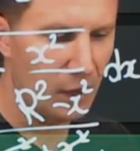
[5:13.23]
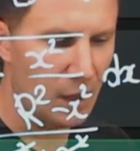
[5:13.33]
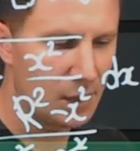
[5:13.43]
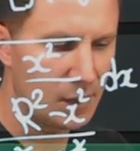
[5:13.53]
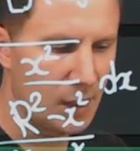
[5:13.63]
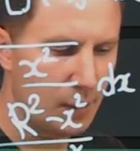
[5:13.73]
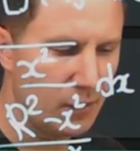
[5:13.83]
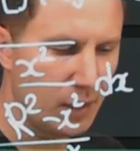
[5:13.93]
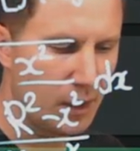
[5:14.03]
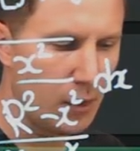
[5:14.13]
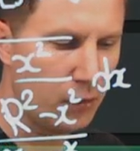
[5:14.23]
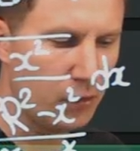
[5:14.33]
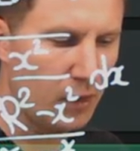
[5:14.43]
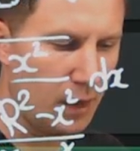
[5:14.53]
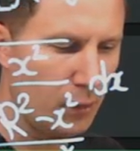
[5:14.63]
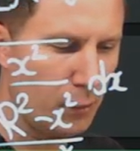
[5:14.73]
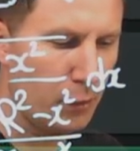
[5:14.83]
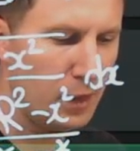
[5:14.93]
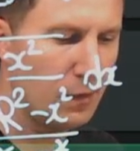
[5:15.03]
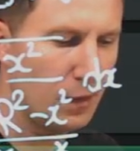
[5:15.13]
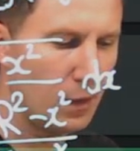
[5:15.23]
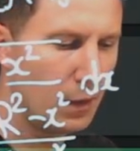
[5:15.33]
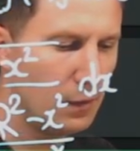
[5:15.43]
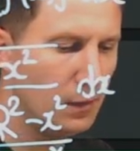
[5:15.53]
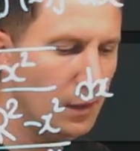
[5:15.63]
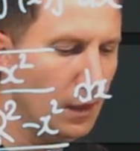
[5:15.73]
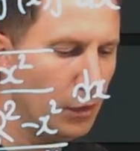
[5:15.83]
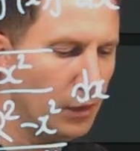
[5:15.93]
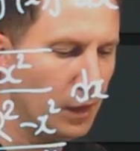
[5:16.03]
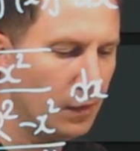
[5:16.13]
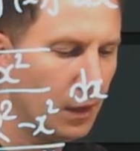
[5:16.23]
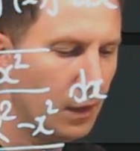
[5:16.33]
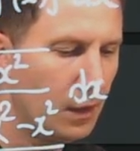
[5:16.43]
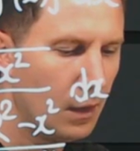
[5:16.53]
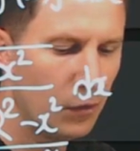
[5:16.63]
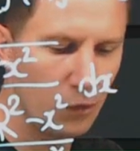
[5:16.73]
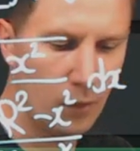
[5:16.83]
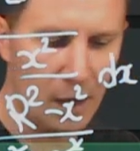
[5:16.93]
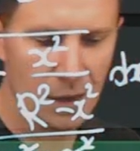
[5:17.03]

r times the cosine of theta d theta. So r